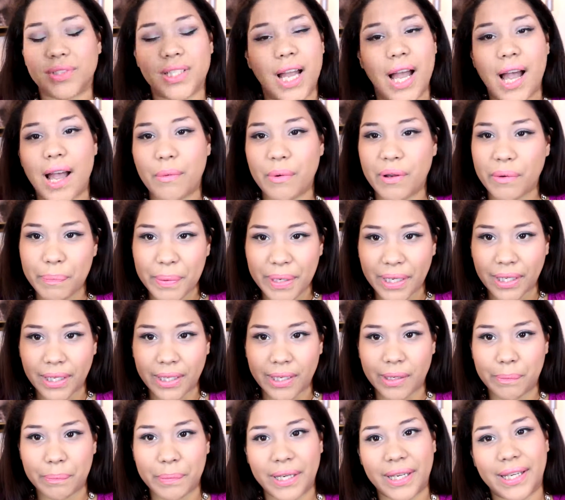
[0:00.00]
I would pick it
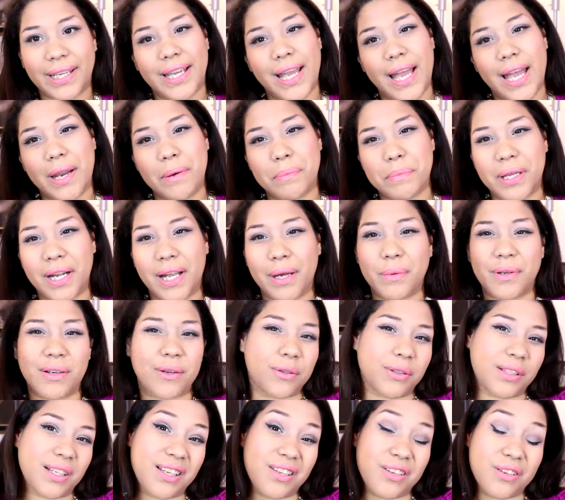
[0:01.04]
up again, but I would
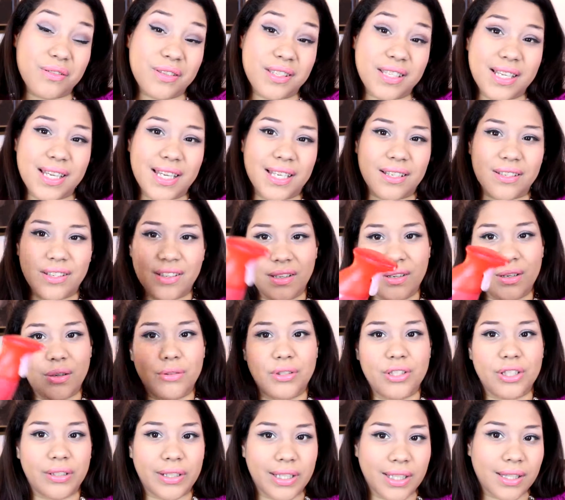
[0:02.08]
only use it, you know,
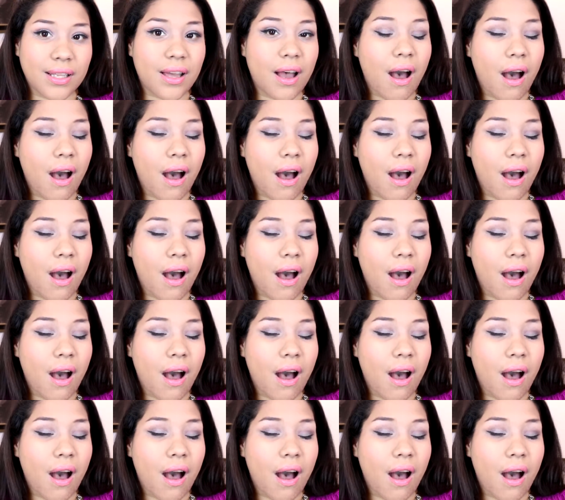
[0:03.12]
during the